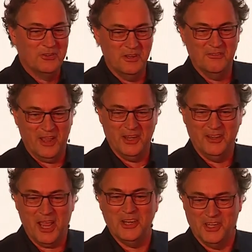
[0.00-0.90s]
to invent
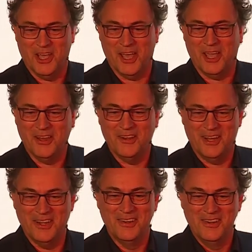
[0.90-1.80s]
AGI. Right?